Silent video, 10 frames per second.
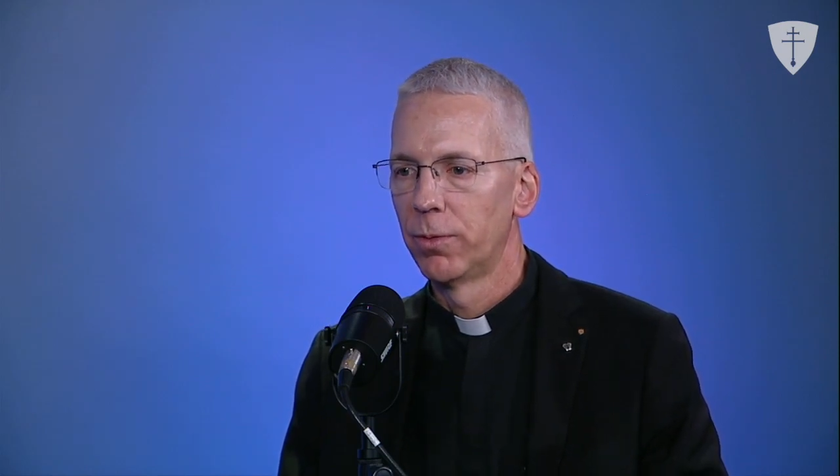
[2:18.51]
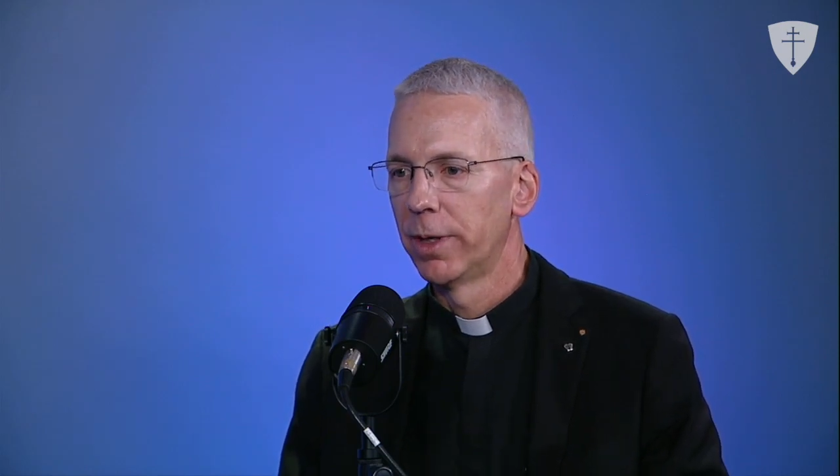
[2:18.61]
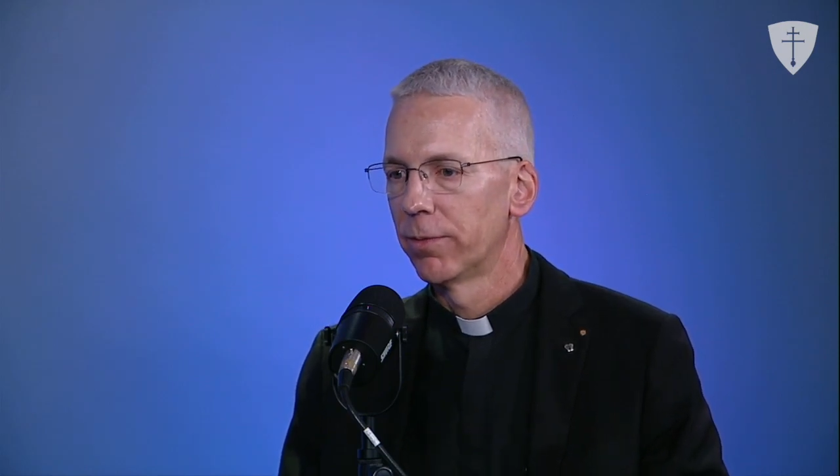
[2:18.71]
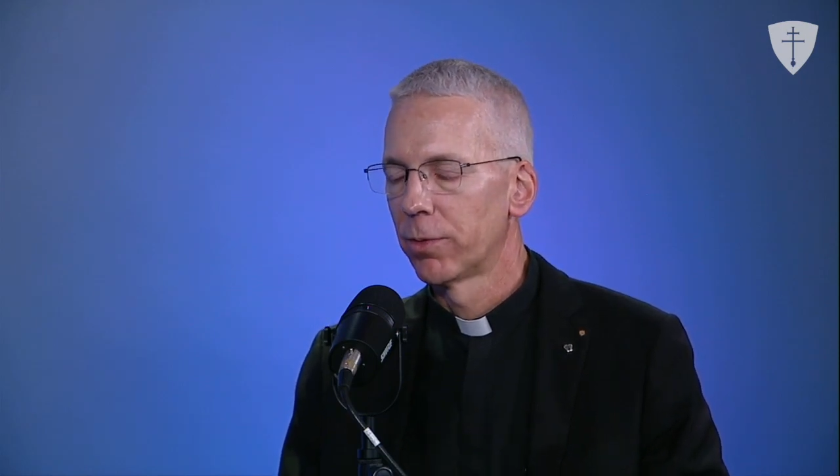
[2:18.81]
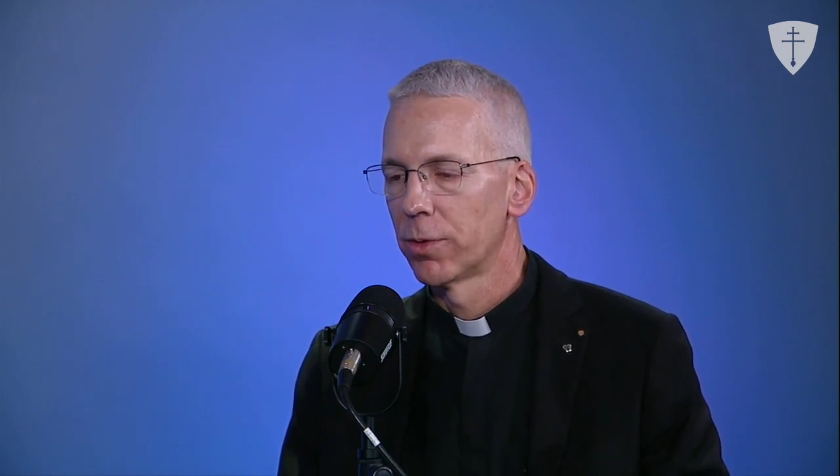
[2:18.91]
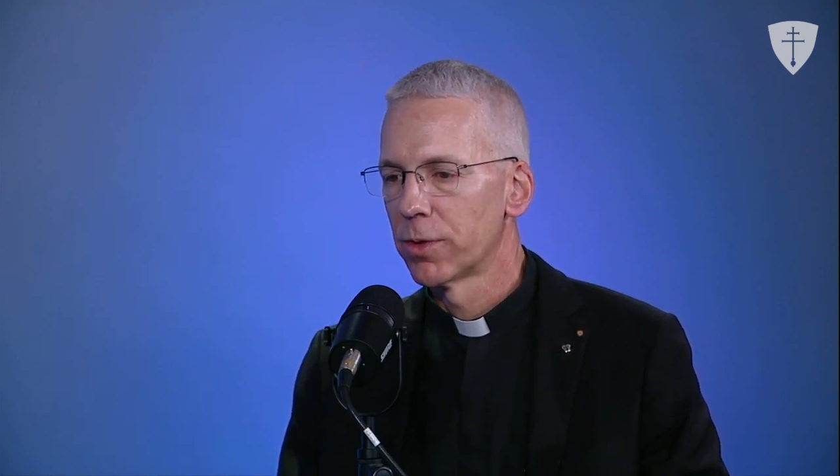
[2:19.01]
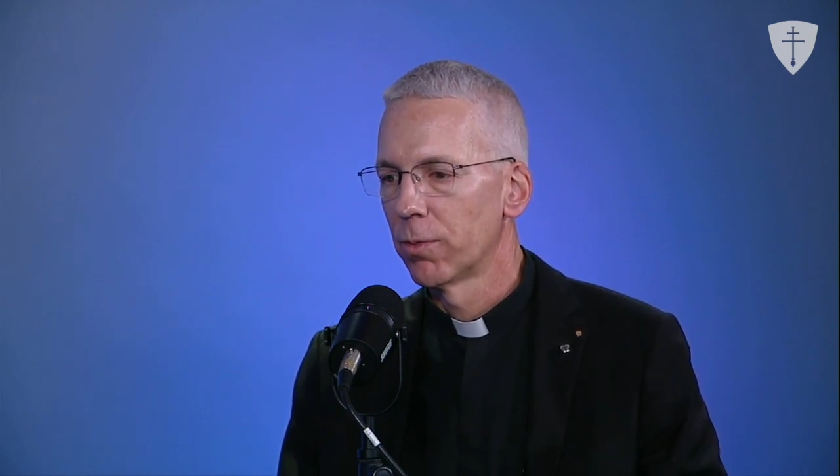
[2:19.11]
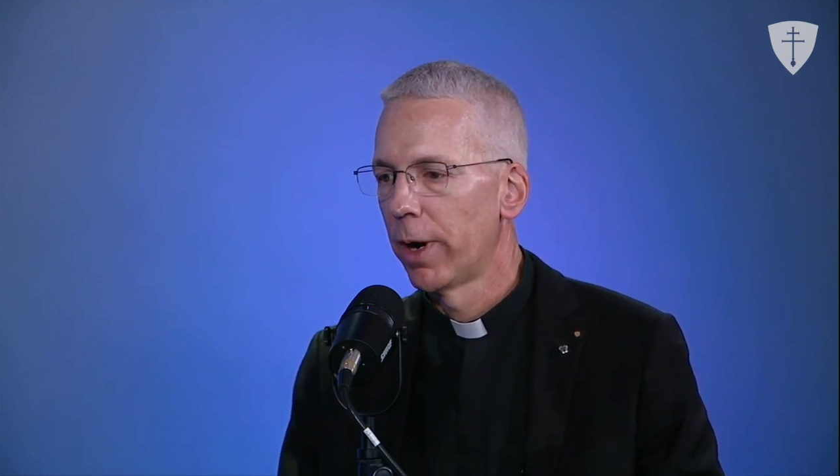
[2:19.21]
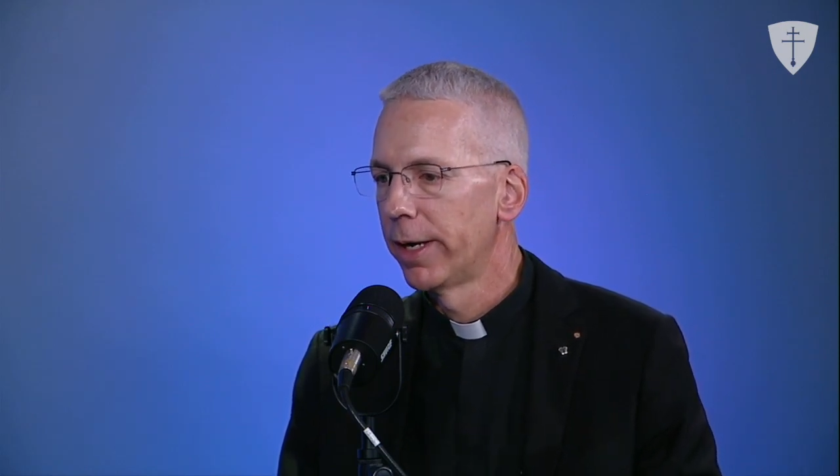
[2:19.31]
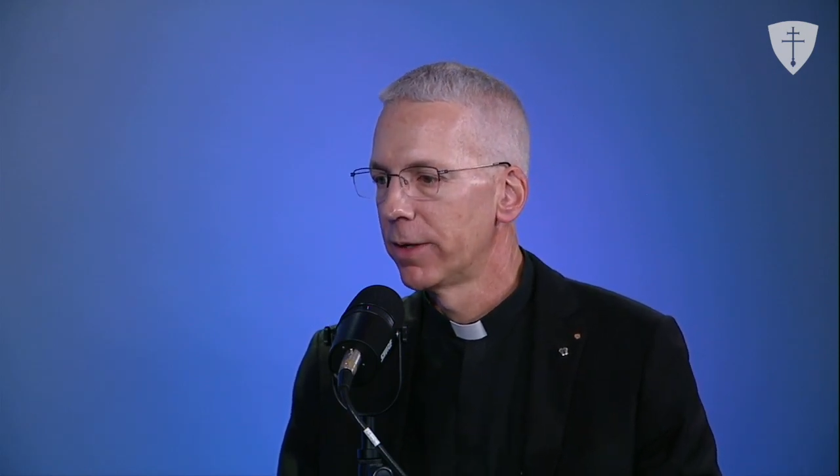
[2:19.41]
We have, of course, the
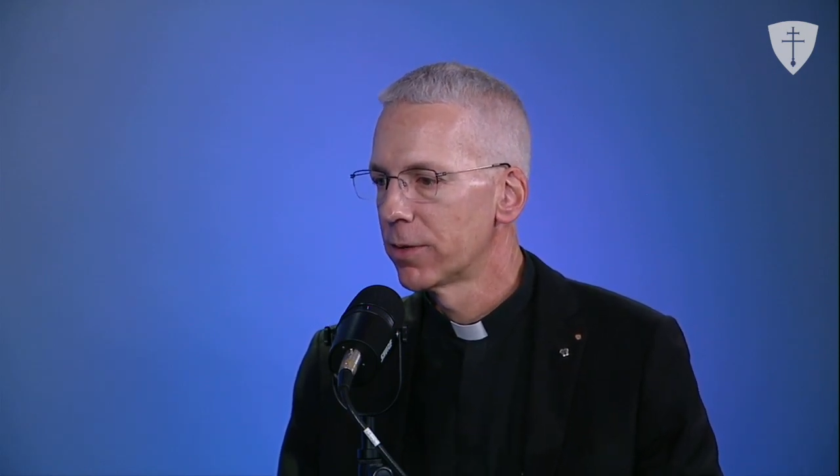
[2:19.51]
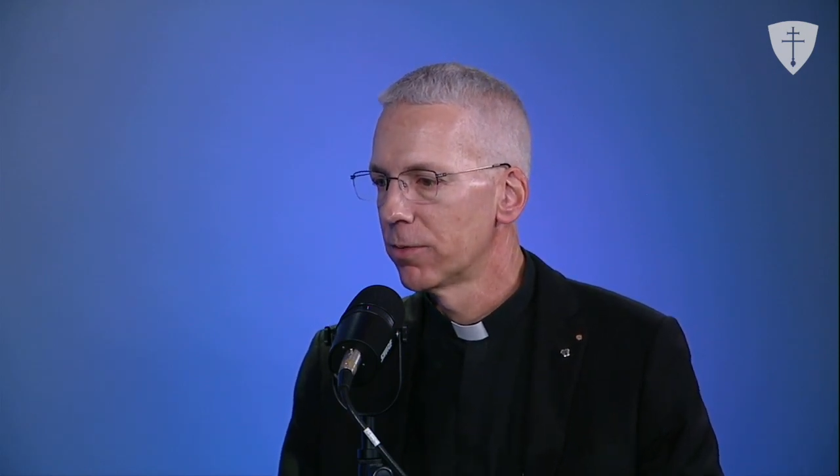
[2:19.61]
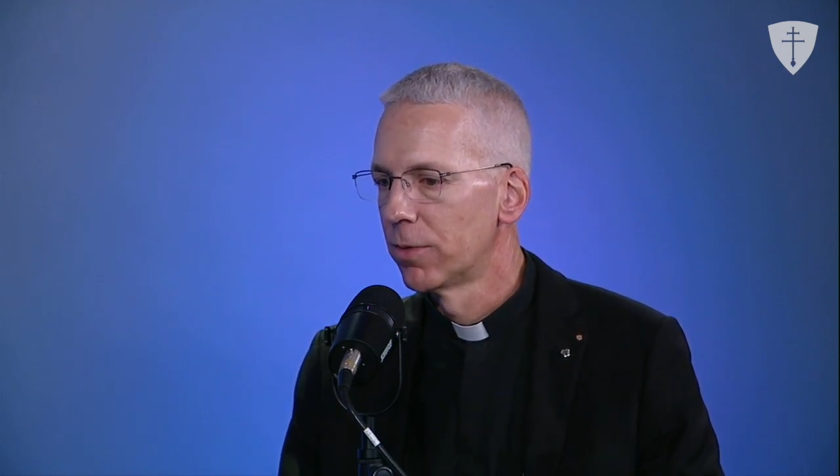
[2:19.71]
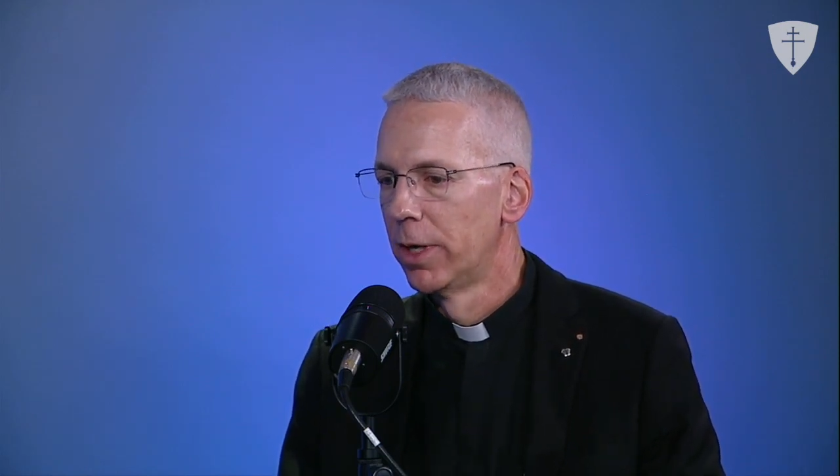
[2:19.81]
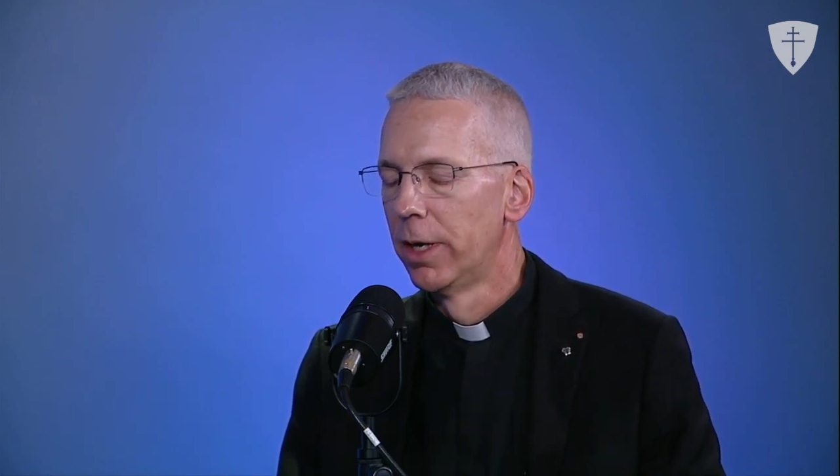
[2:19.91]
writings of,